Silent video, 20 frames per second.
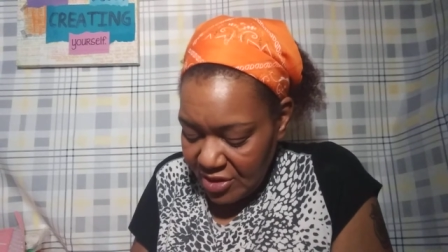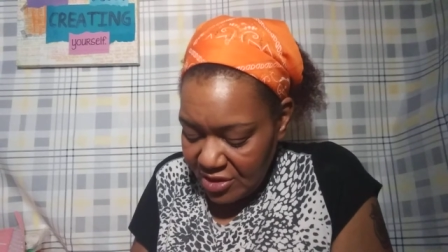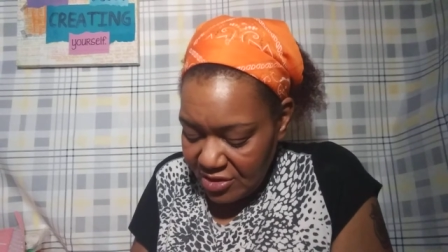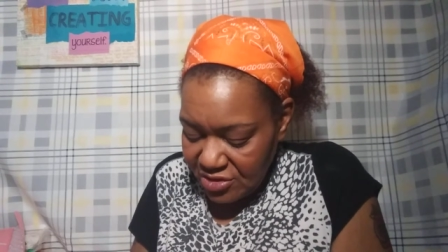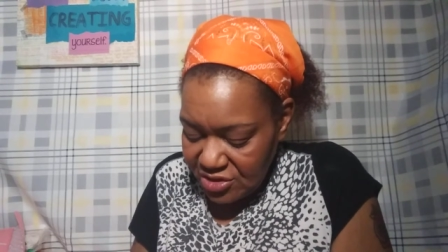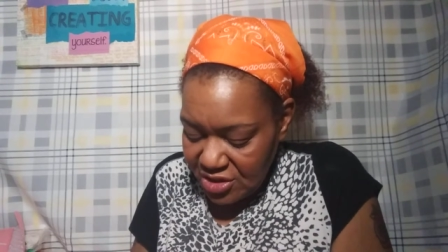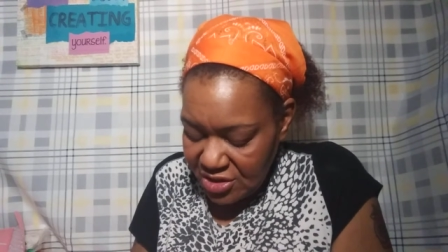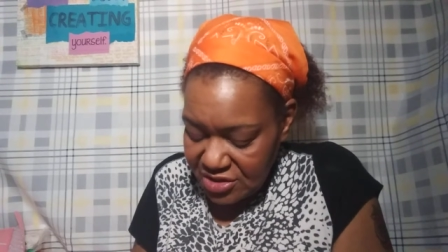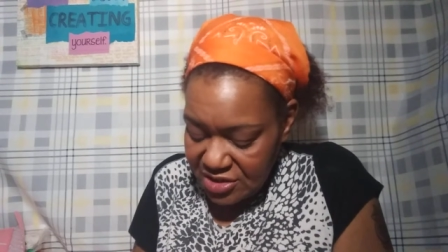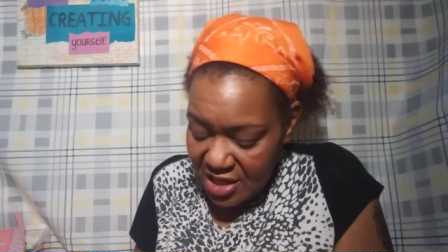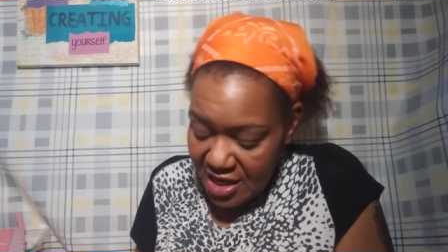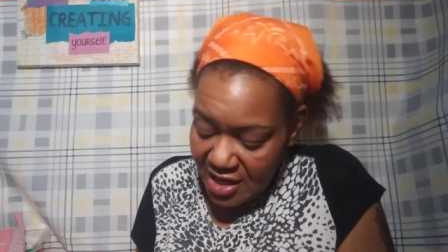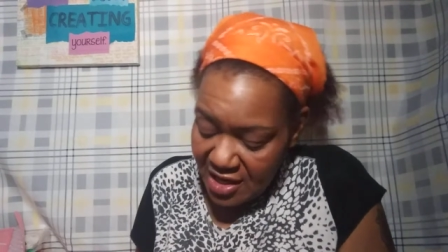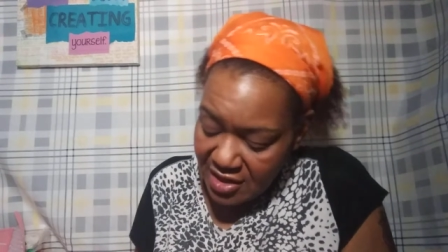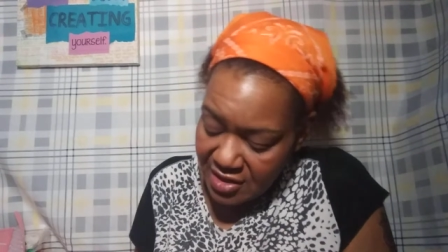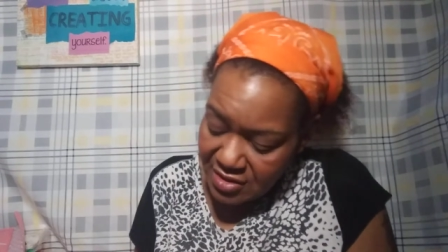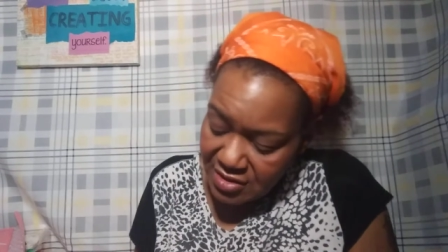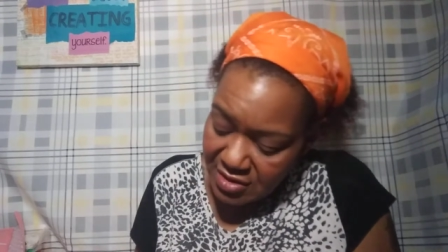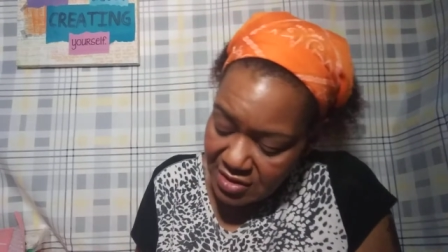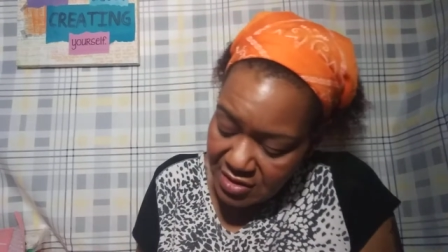just
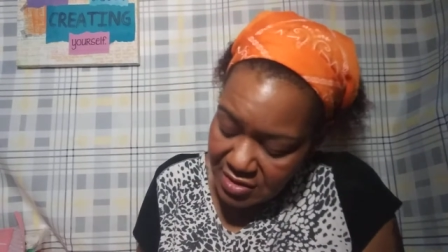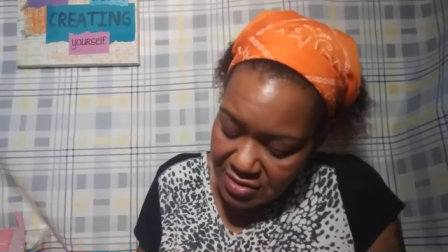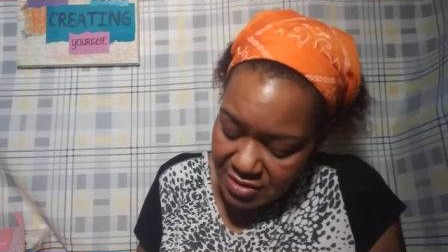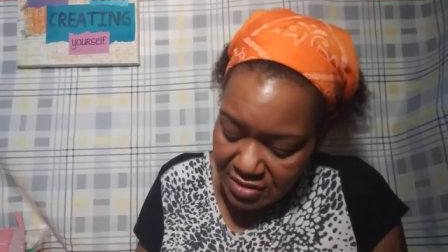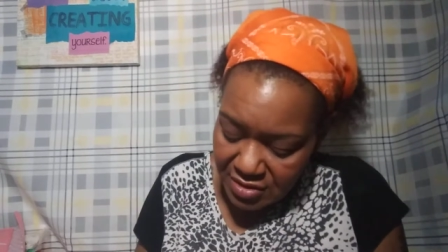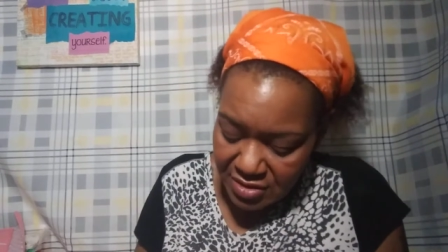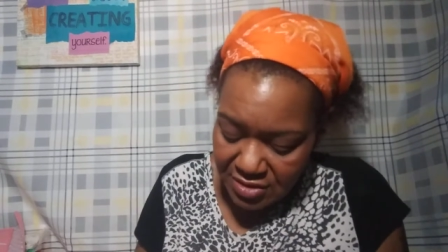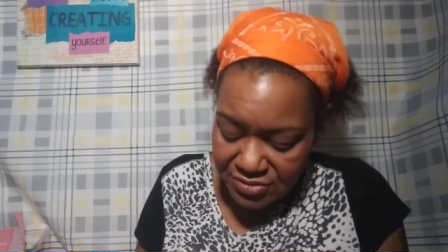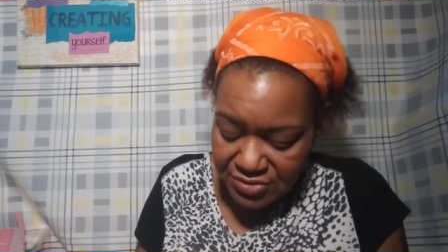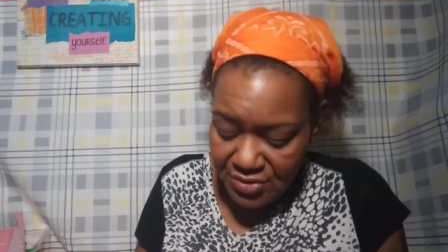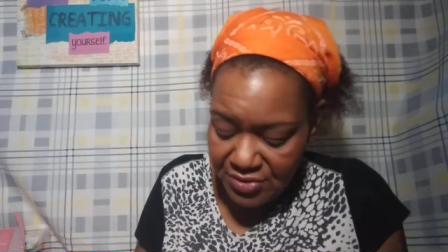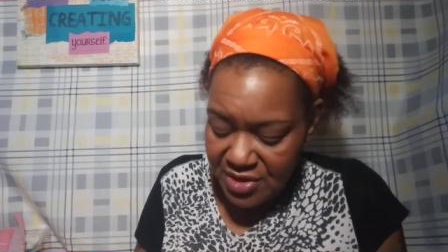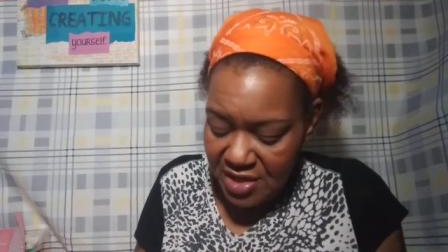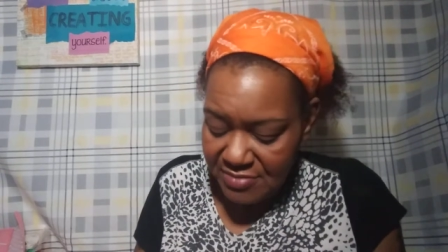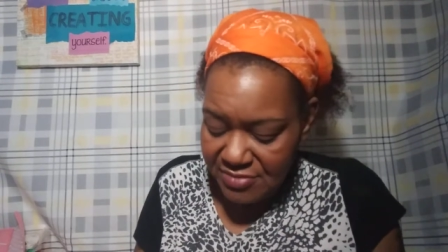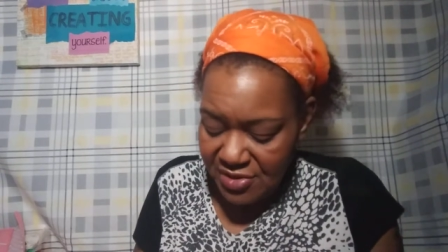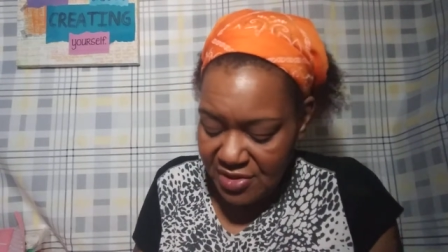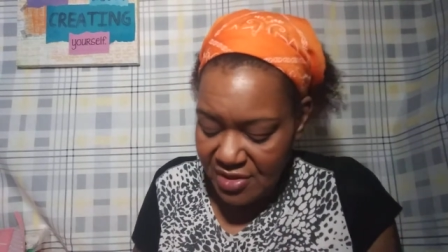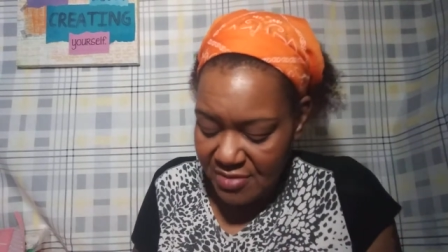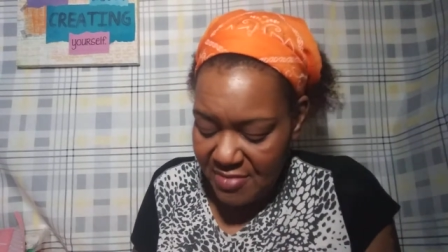Anne, And there's no
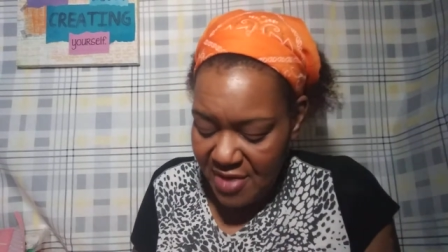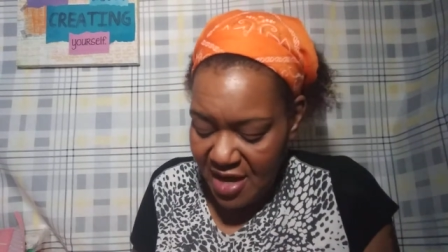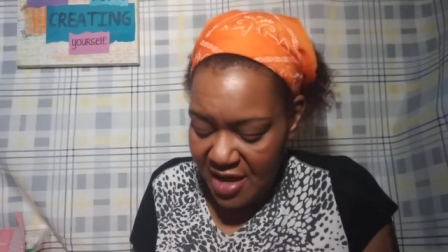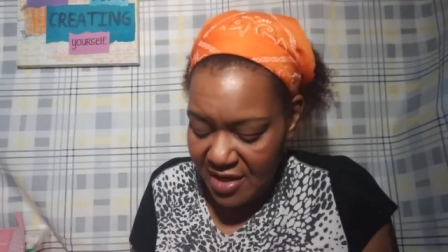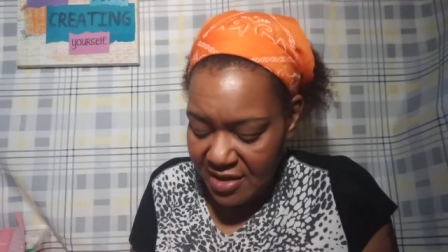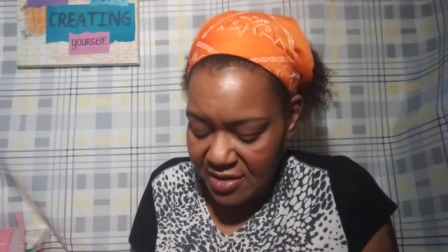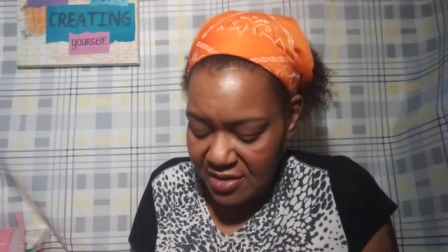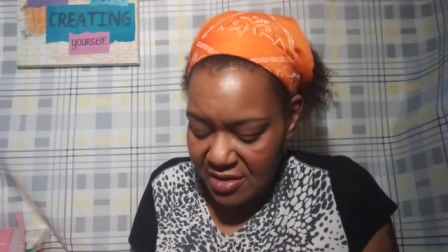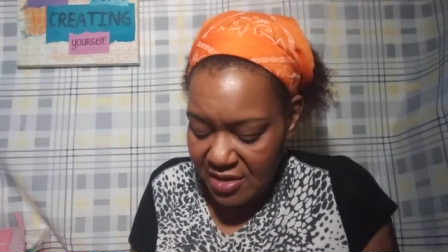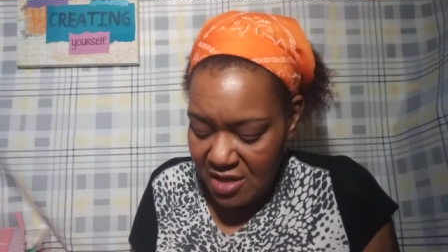names on the back.